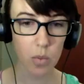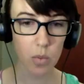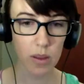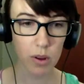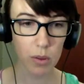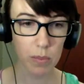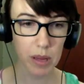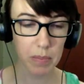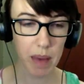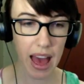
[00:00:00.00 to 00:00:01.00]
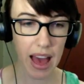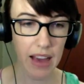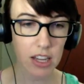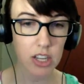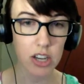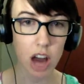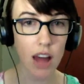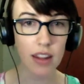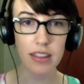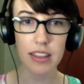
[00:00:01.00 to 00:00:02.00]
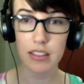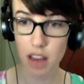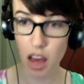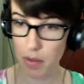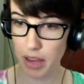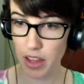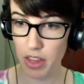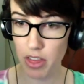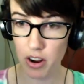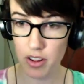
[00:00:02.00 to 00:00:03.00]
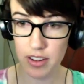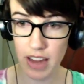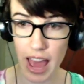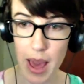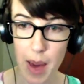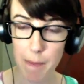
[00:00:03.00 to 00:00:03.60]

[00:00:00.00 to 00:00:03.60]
so we will be back, not this coming Thursday,